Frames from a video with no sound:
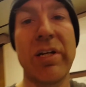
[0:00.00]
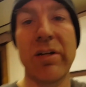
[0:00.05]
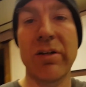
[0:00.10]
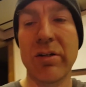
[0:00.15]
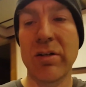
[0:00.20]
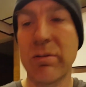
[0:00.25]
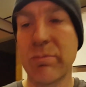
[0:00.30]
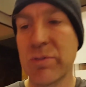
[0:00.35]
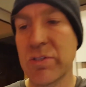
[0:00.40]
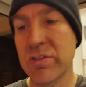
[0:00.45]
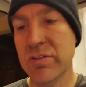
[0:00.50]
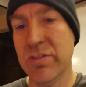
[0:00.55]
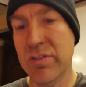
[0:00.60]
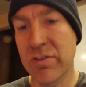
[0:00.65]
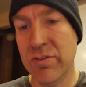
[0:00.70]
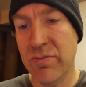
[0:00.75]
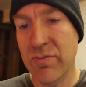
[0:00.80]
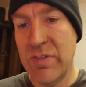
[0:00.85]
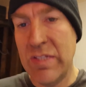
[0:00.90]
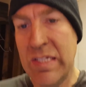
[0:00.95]
went out
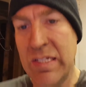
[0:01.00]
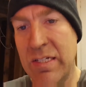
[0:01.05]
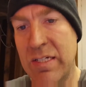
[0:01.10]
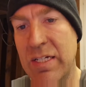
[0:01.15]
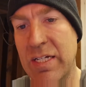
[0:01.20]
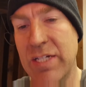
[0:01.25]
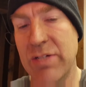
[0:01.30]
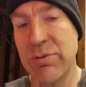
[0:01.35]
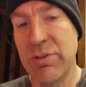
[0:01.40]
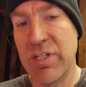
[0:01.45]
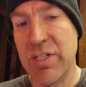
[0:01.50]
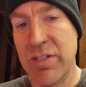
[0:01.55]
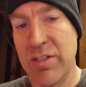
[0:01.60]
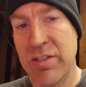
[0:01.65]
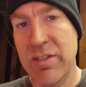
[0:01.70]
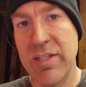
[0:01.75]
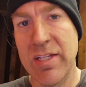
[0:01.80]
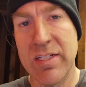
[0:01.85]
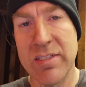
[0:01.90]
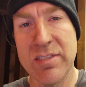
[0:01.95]
on me. So
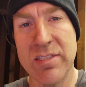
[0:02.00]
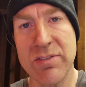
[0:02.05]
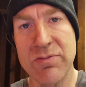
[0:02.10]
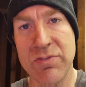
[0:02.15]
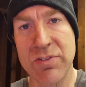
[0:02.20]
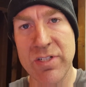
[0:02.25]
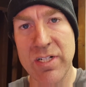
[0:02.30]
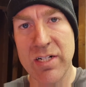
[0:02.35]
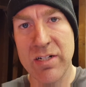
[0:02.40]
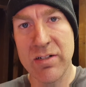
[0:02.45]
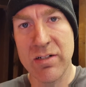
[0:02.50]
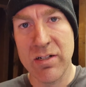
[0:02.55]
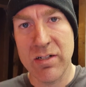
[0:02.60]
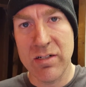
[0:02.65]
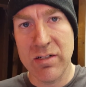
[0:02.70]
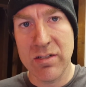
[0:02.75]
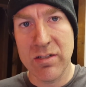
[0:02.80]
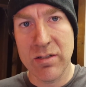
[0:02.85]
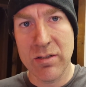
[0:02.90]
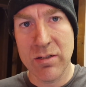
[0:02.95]
anyway, that's it for
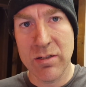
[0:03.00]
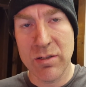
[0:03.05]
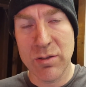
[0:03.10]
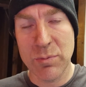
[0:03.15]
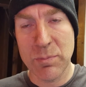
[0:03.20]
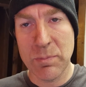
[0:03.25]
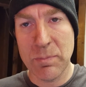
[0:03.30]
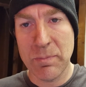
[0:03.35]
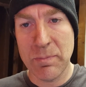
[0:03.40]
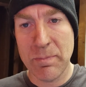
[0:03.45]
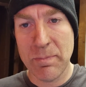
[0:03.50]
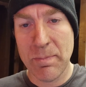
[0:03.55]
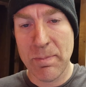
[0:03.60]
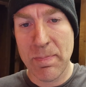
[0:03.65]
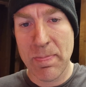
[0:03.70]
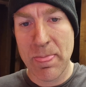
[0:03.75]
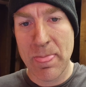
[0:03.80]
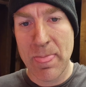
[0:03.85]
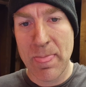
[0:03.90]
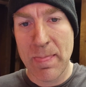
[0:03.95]
now.
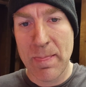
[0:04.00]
